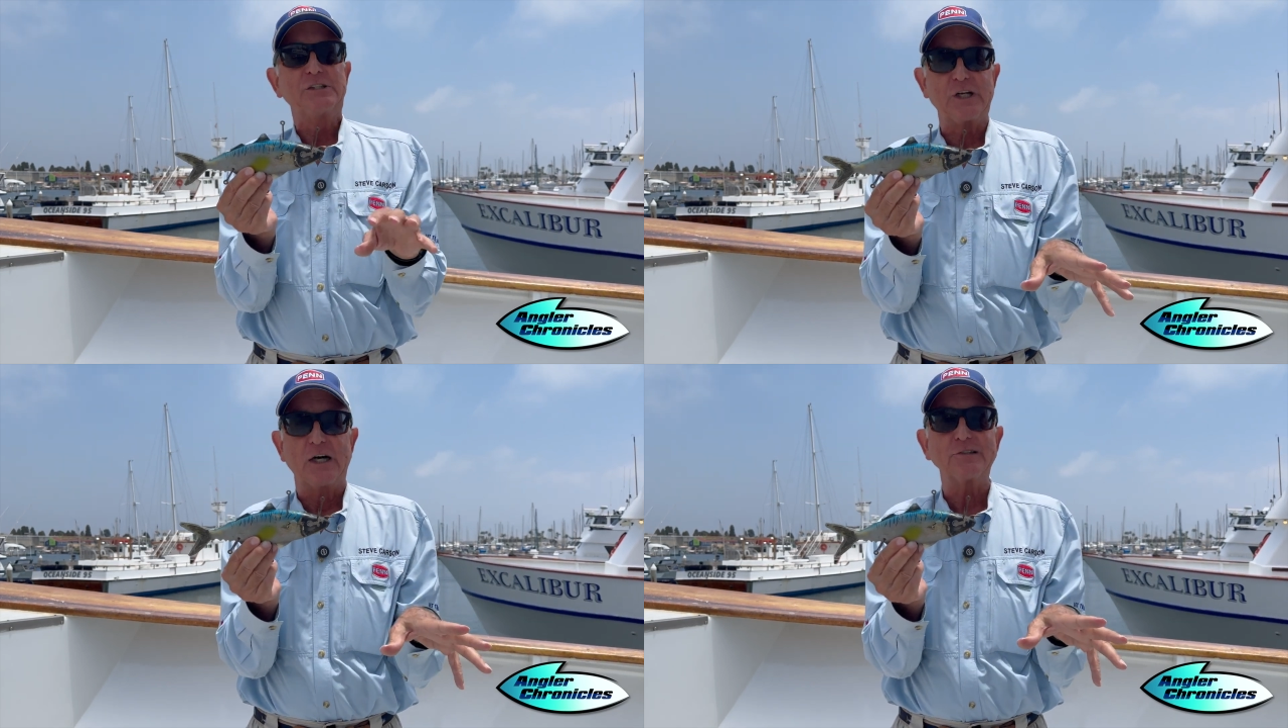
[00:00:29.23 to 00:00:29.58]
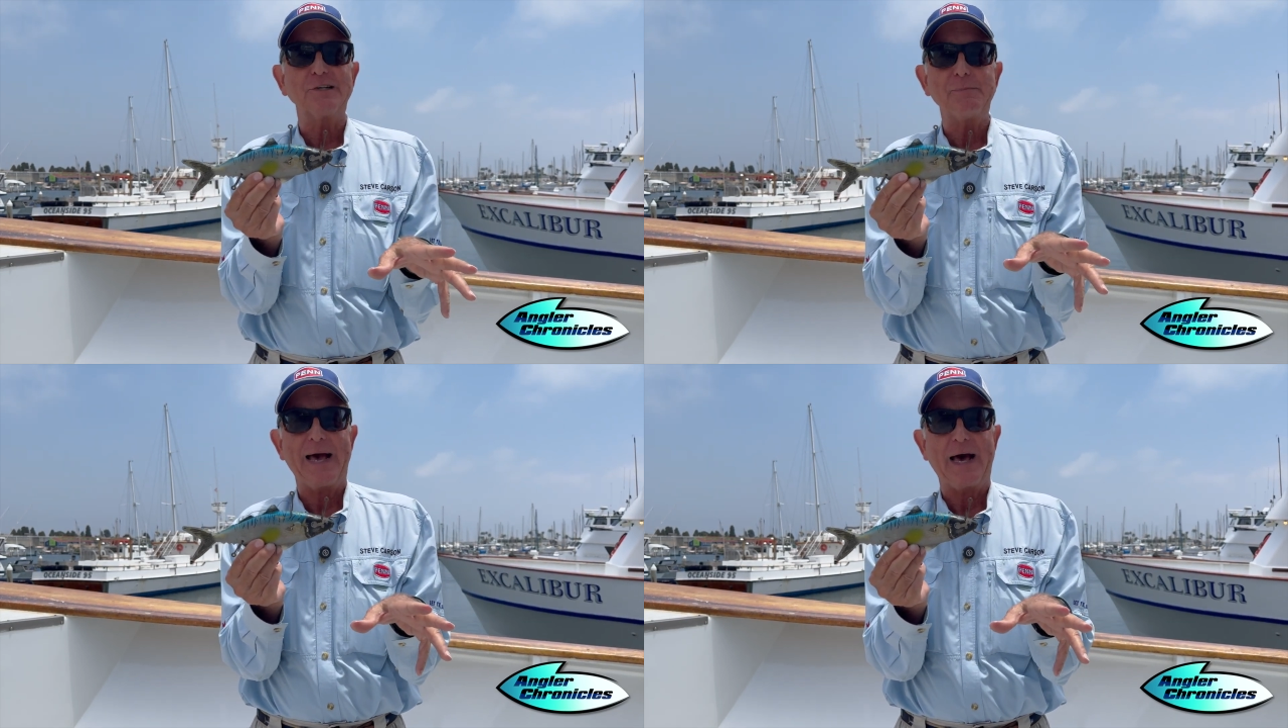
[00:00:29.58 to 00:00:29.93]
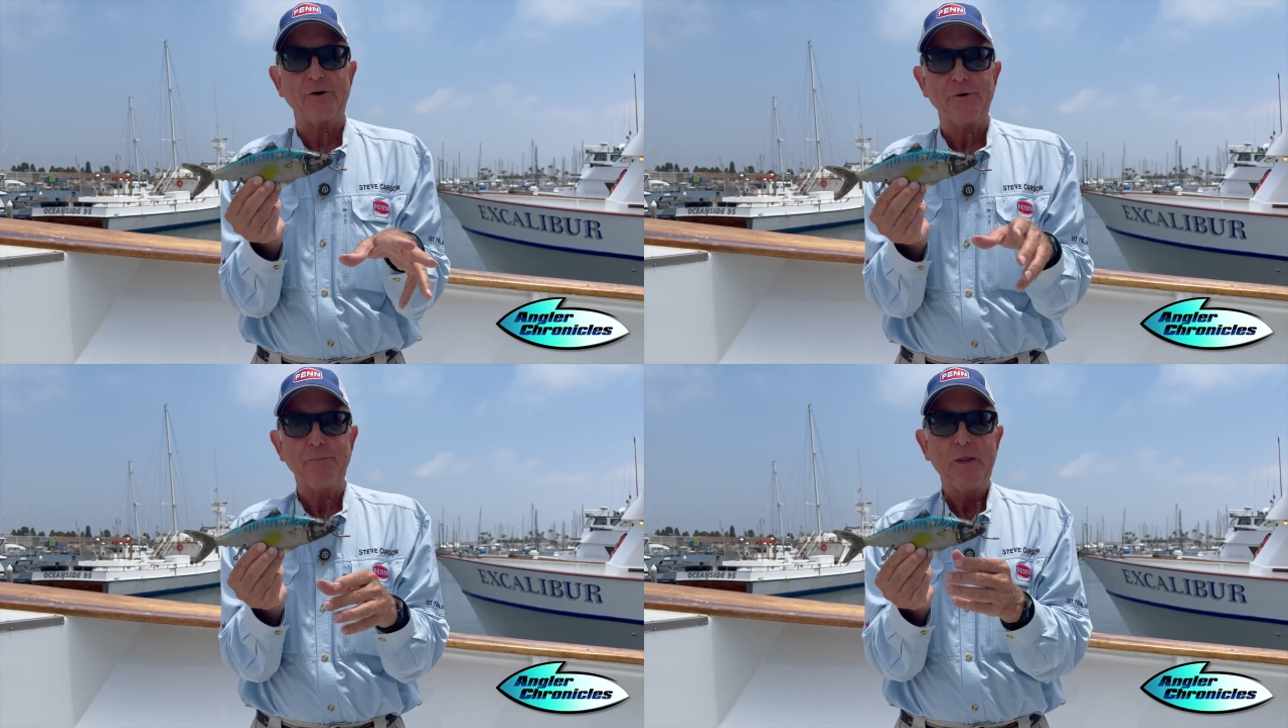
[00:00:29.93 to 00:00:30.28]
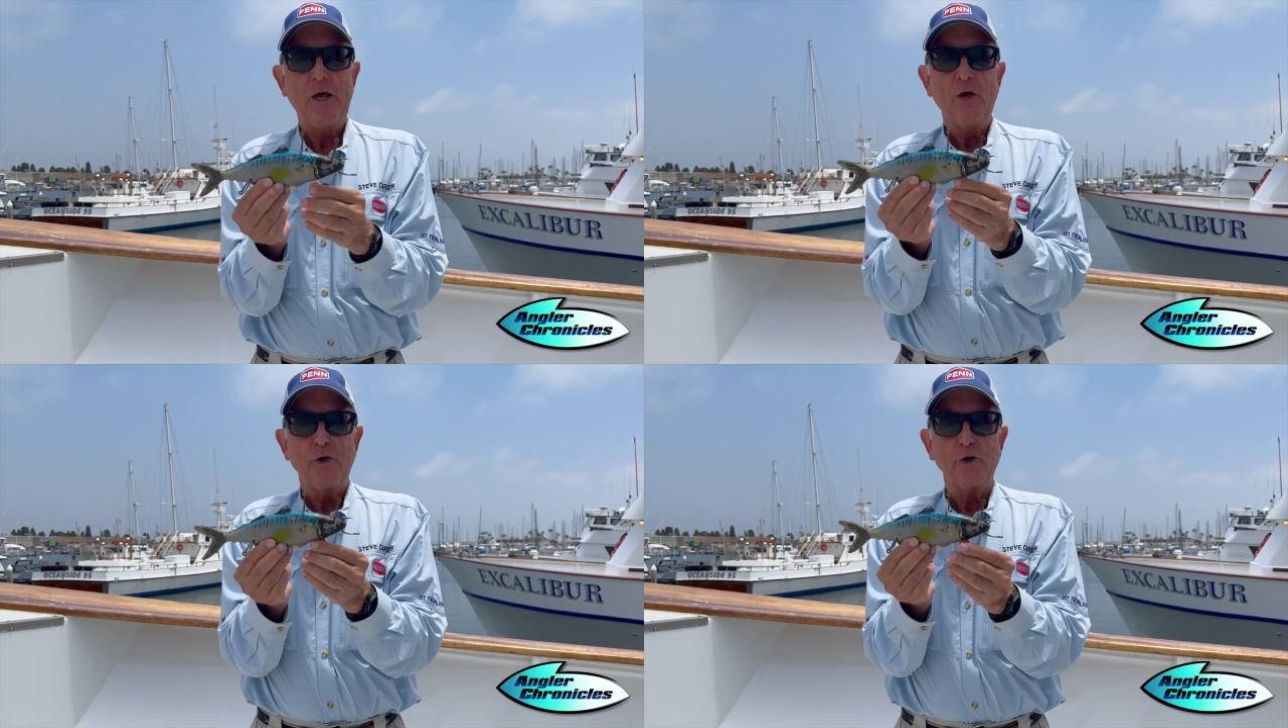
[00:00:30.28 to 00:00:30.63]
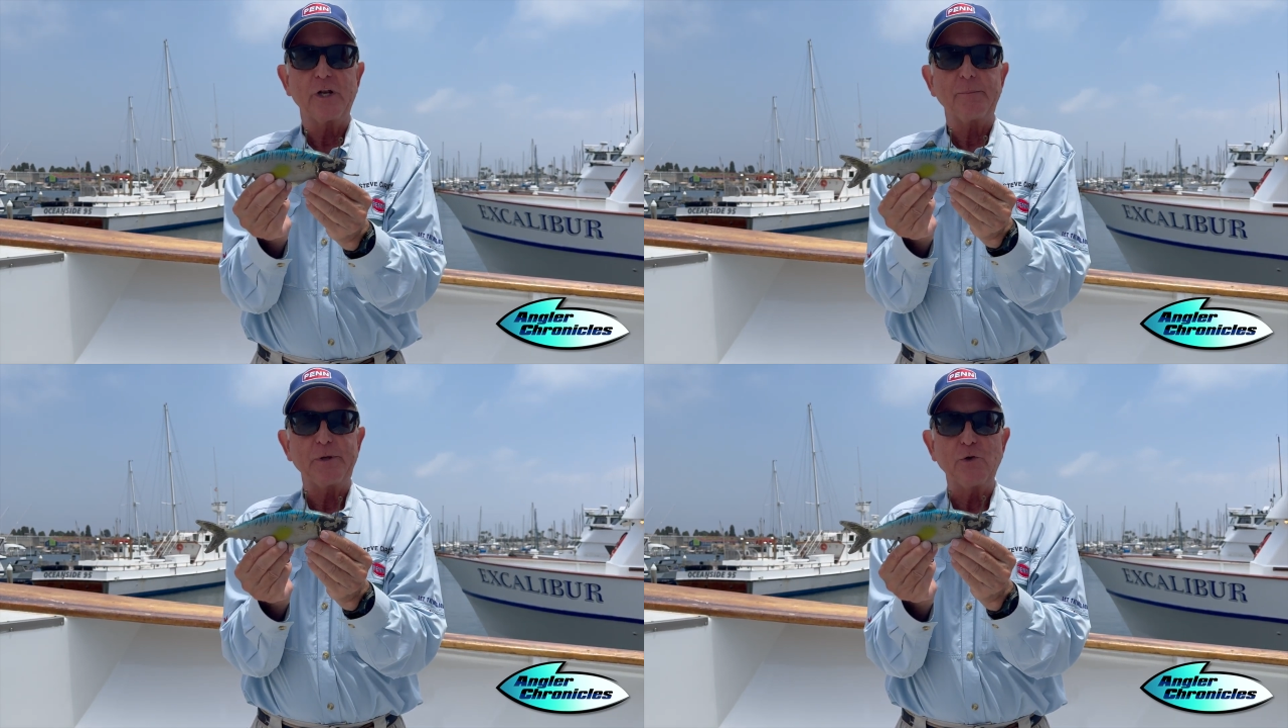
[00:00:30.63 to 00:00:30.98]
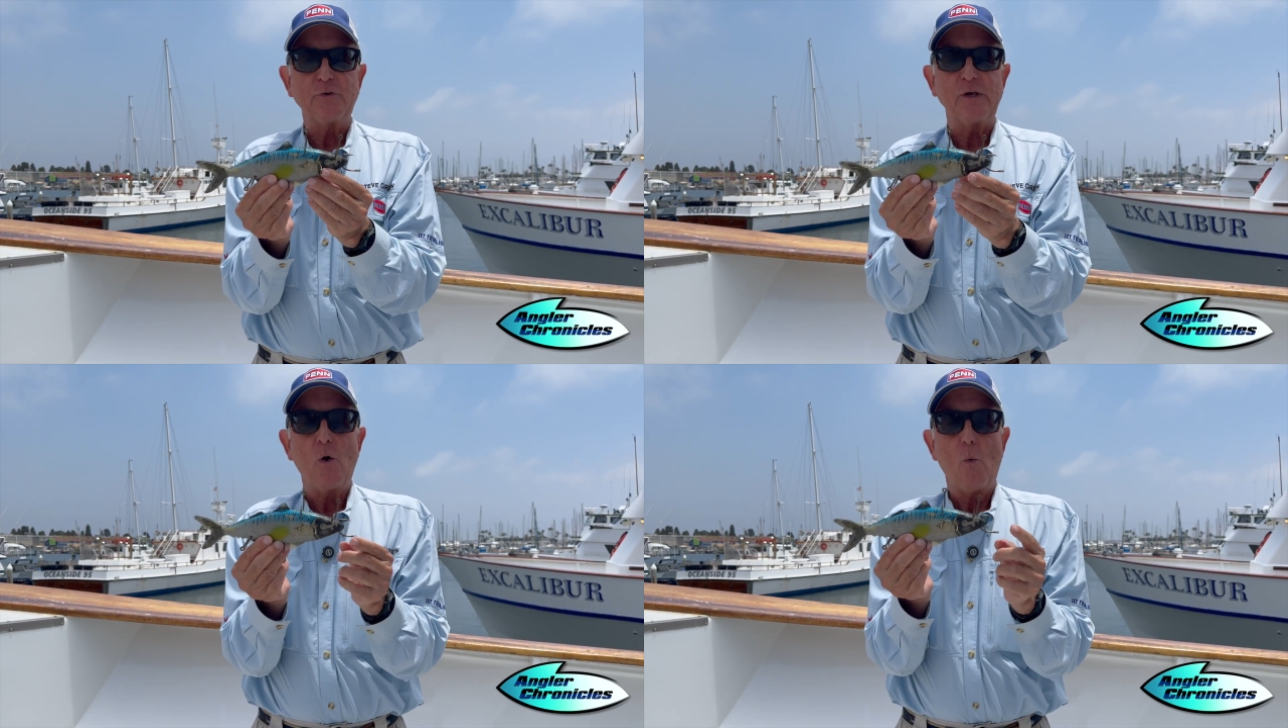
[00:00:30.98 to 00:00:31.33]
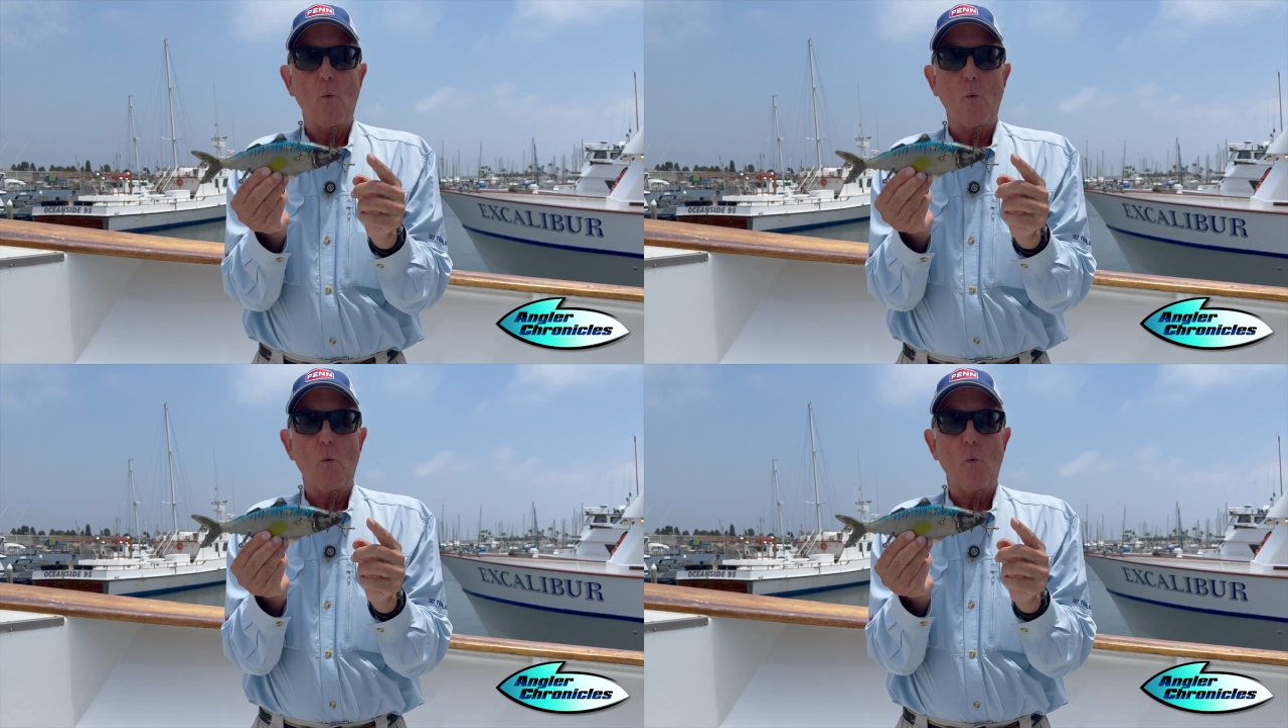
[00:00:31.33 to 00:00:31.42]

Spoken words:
doesn't matter, you're going to be using